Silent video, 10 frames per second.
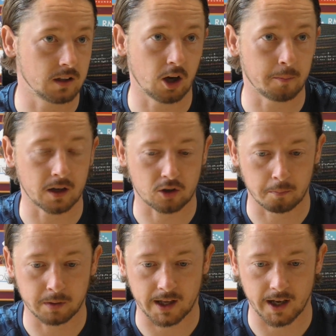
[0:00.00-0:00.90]
little bit of
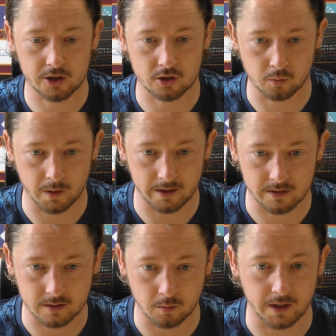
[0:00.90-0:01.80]
complication with
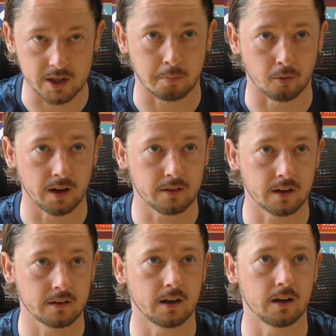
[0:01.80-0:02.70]
his
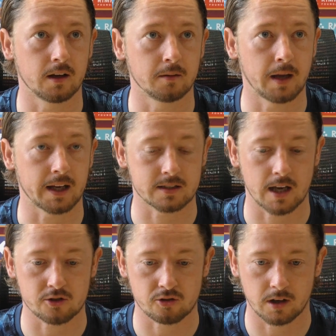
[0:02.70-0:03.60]
breathing,
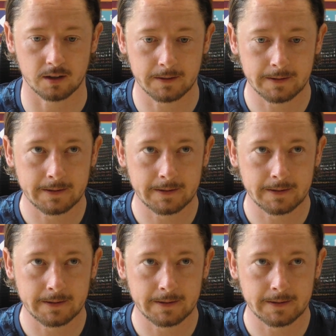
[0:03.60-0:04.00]
etc.